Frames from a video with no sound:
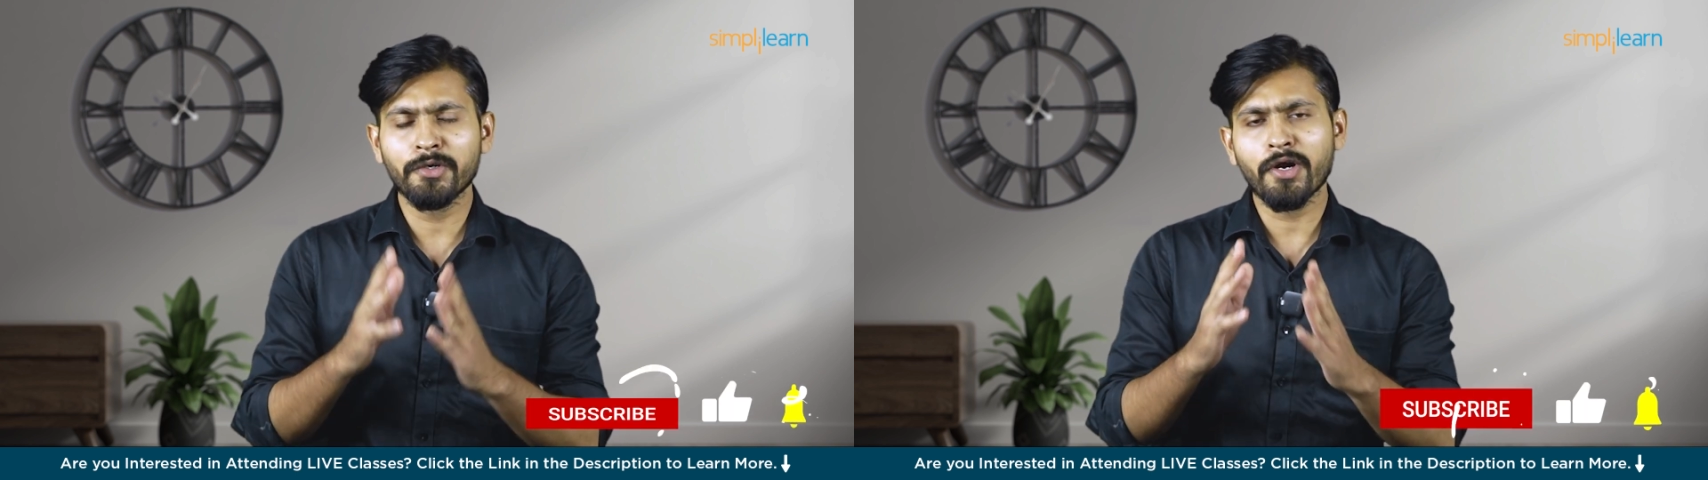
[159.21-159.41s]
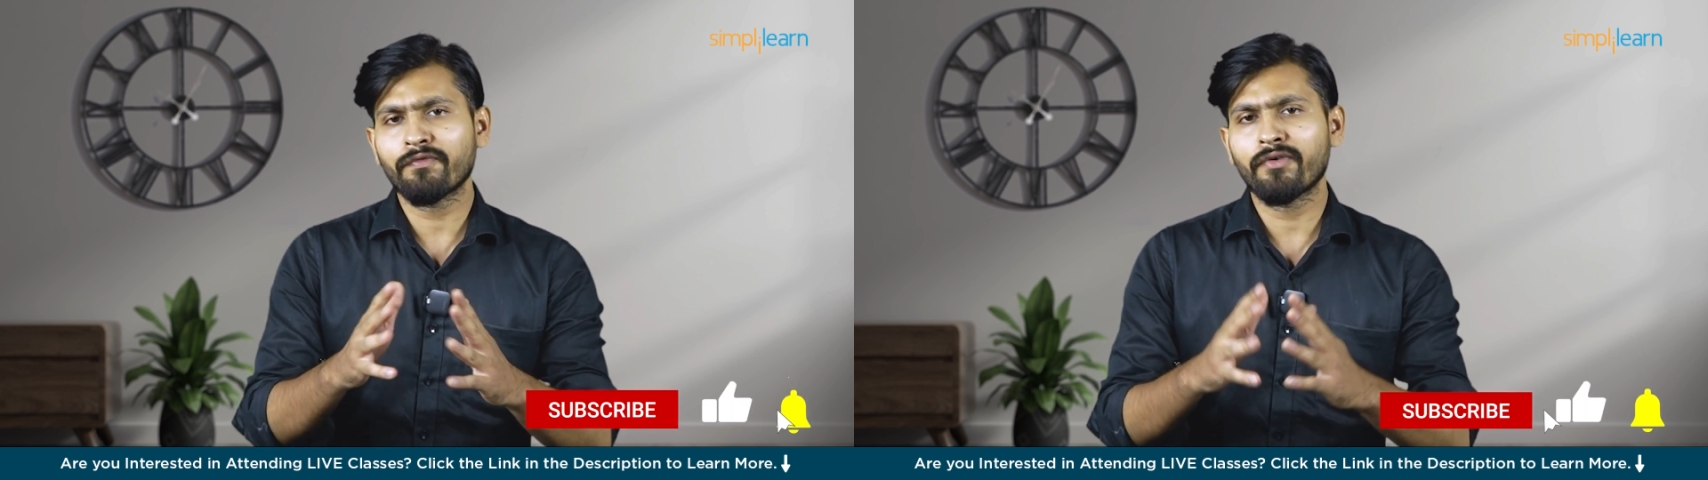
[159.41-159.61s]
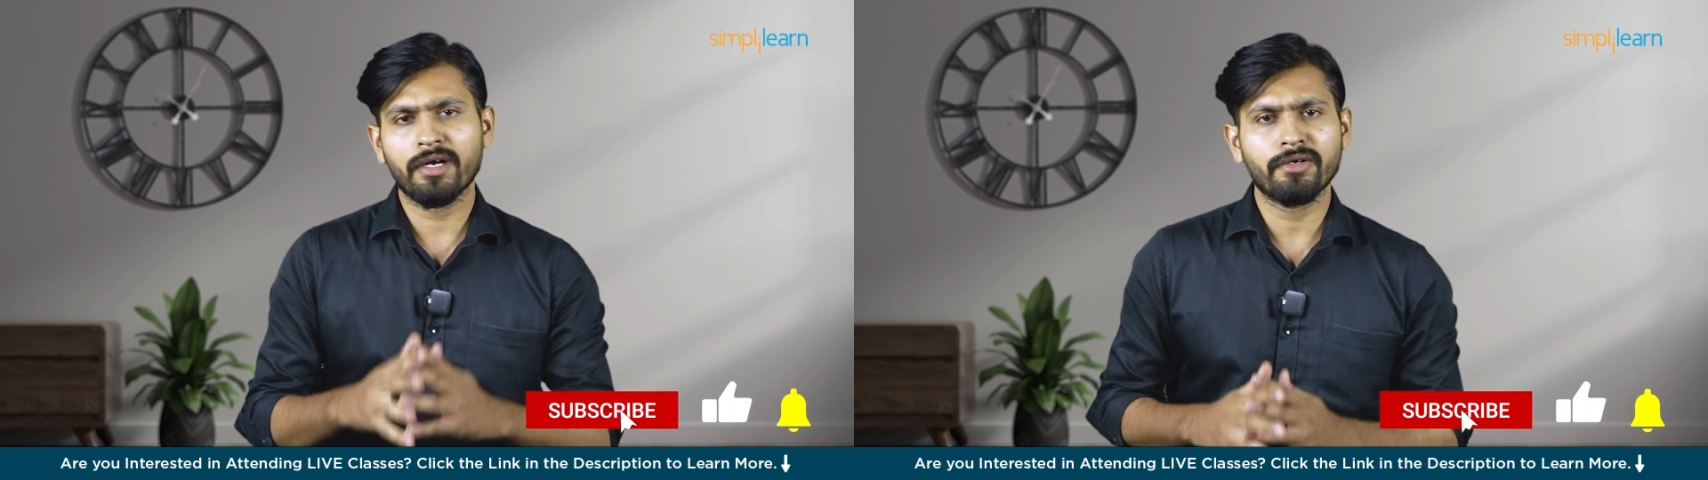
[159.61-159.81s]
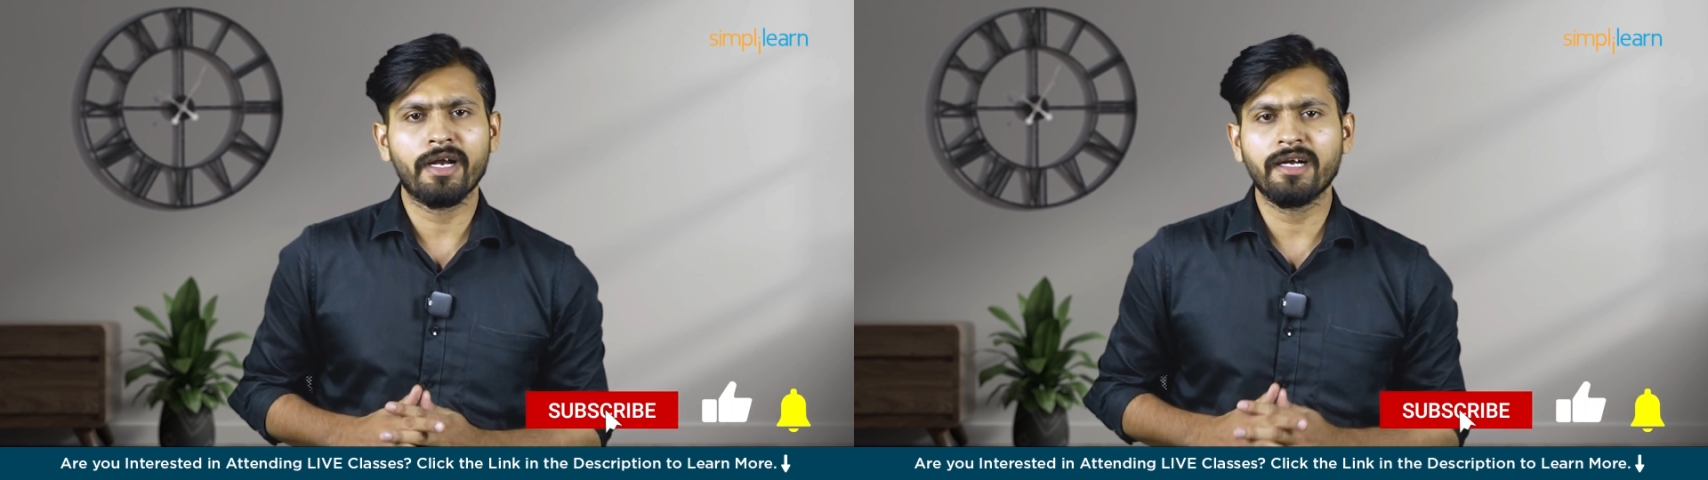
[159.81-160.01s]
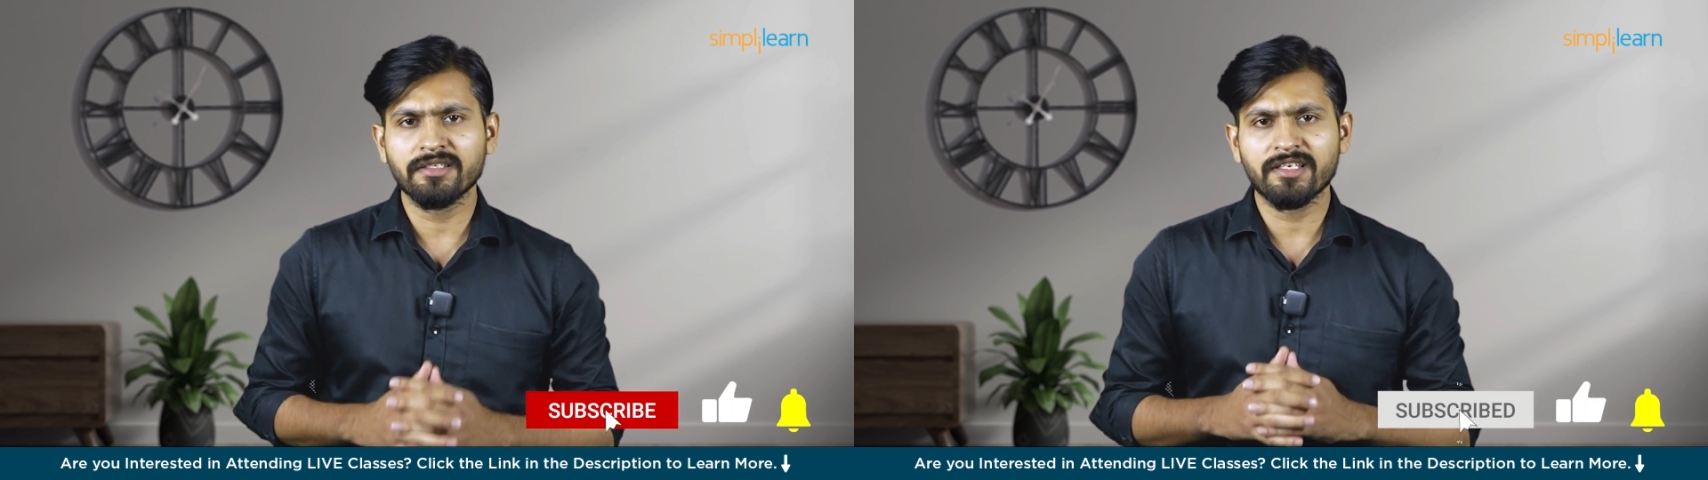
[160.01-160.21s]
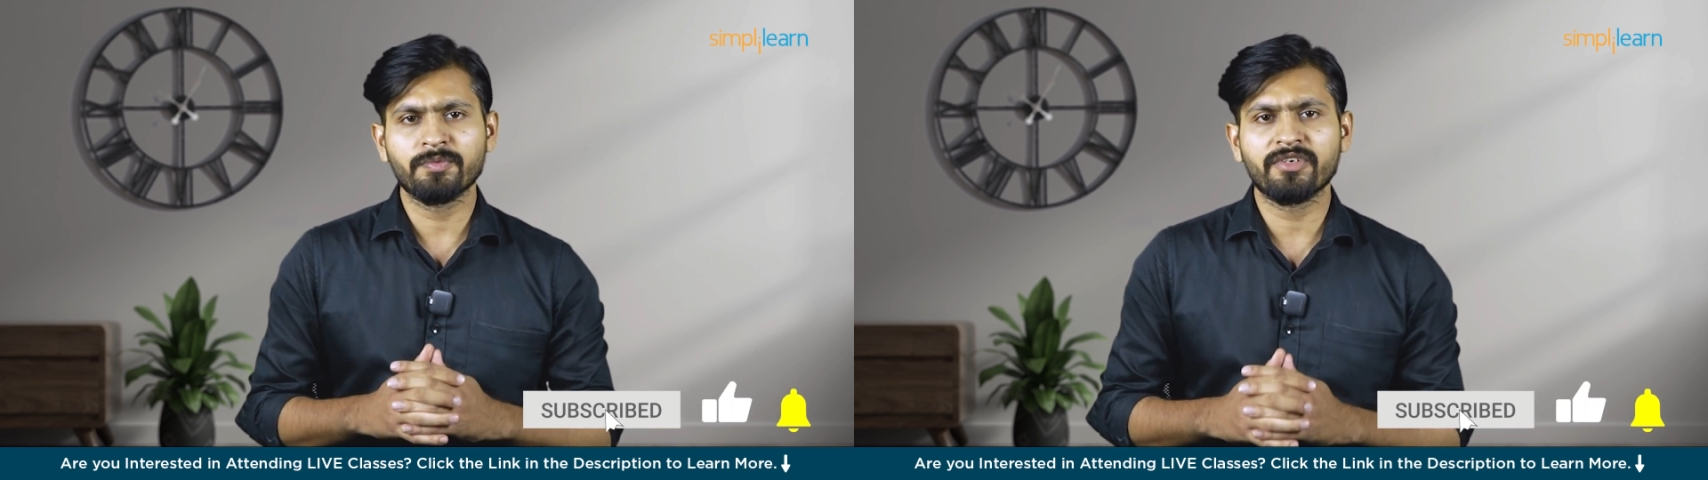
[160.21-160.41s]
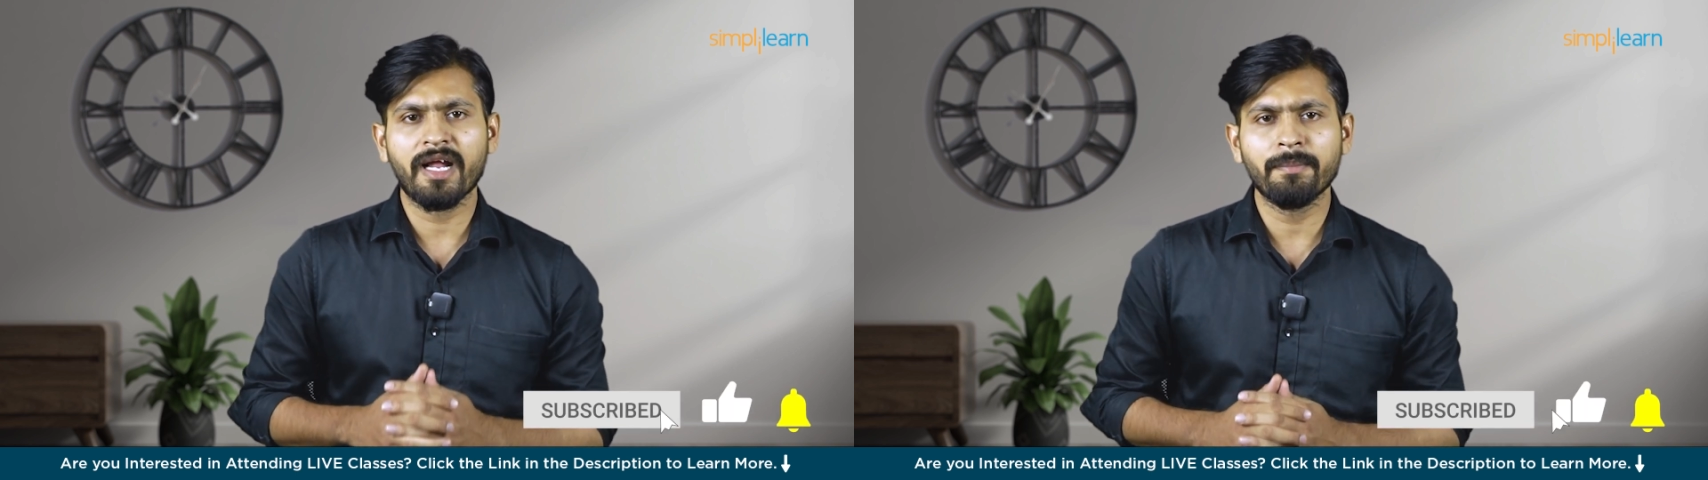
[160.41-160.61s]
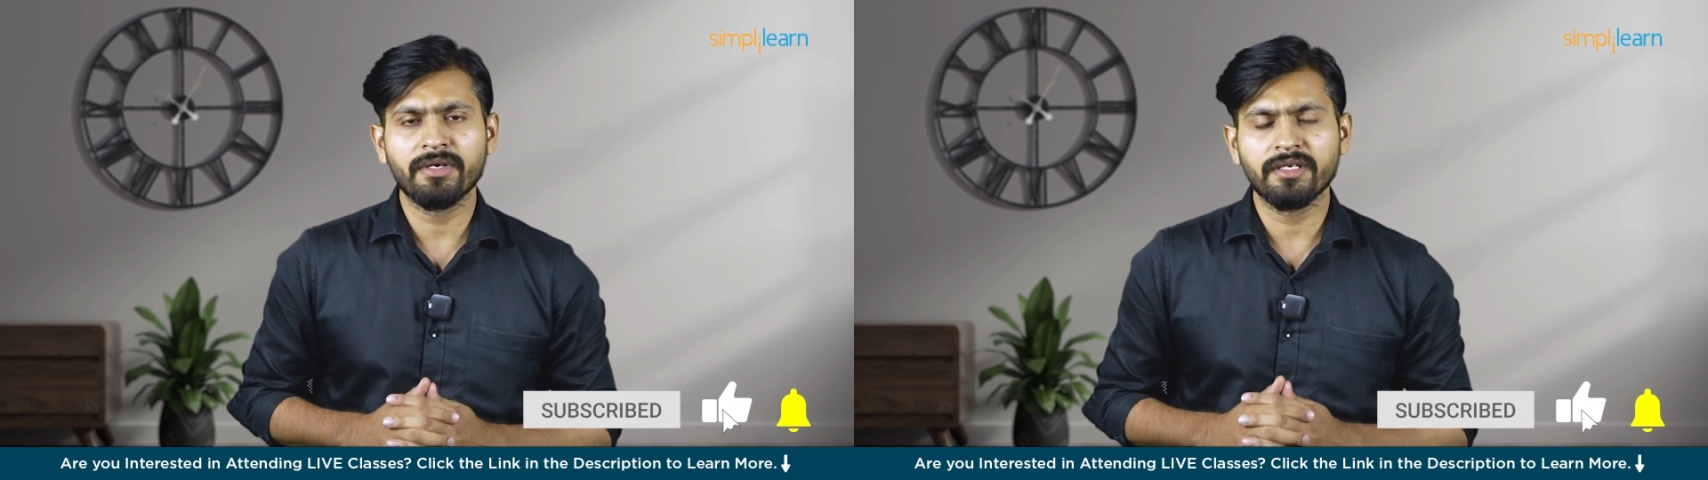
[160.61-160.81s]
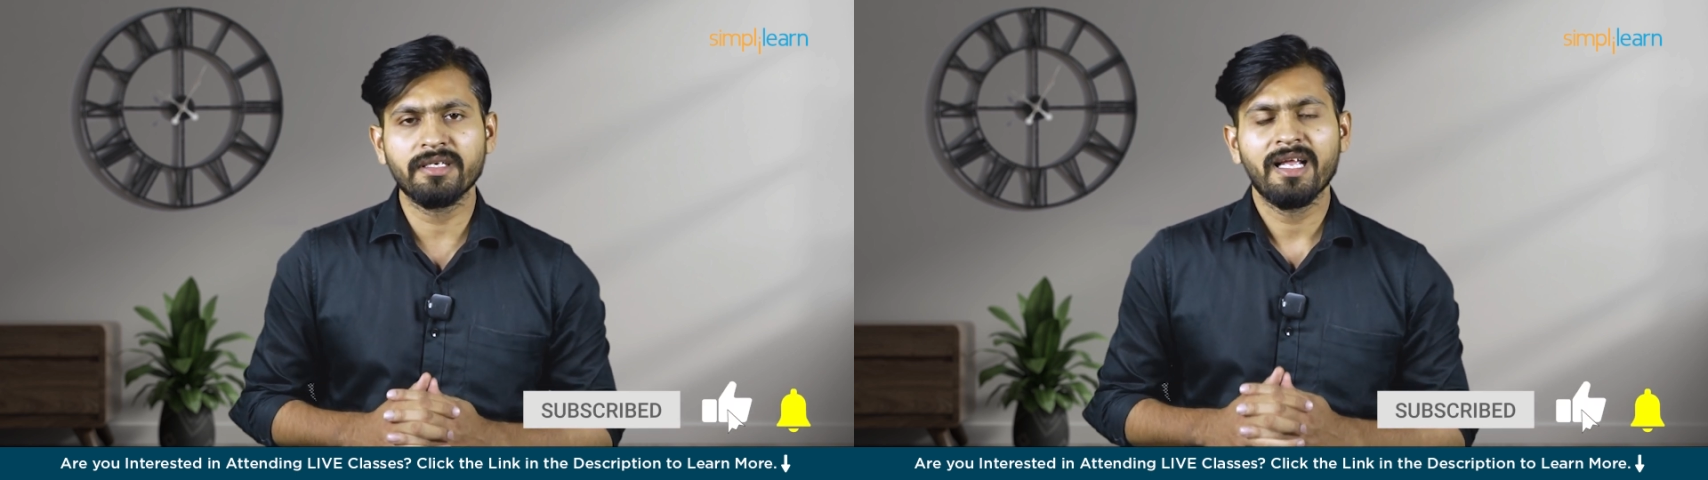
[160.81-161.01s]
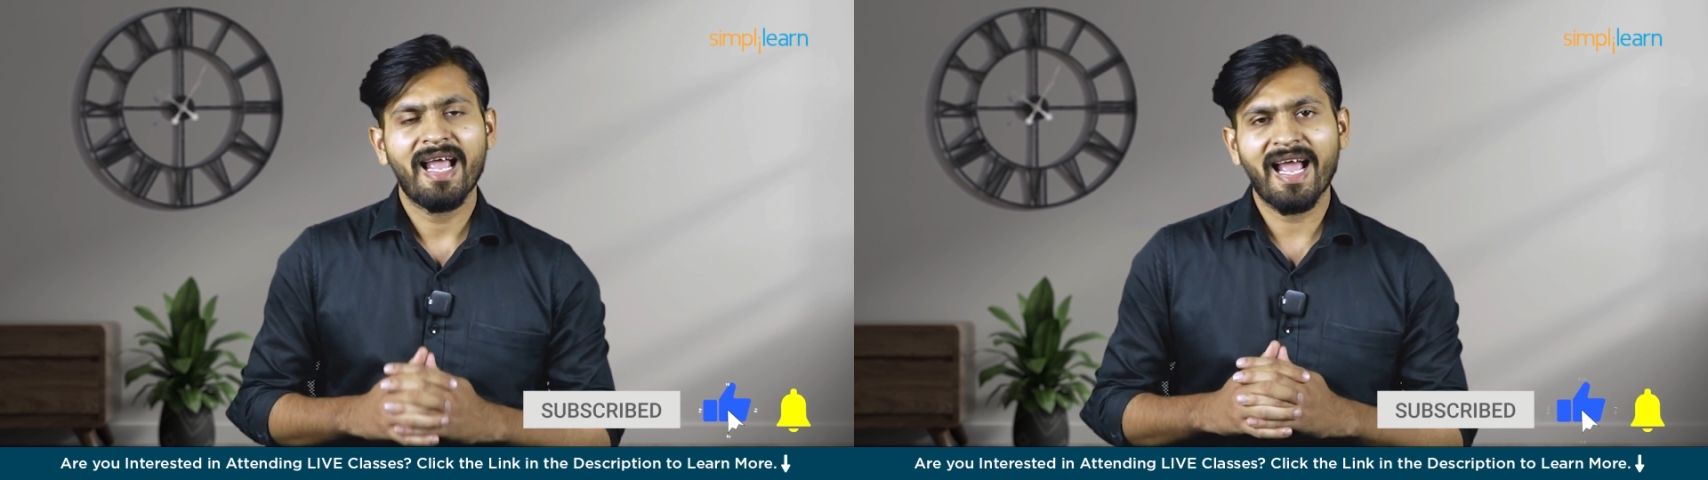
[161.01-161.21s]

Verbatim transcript: do not forget to hit the subscribe button